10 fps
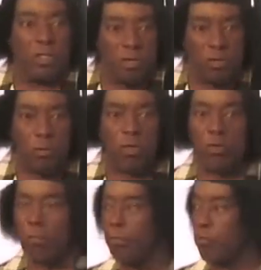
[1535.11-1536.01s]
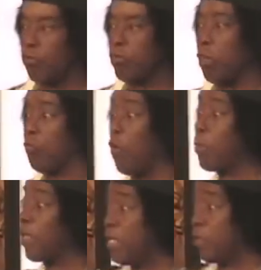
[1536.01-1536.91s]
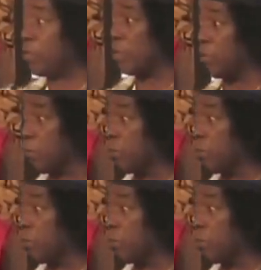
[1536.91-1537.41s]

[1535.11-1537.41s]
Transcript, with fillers: This is where your abuses come from legally,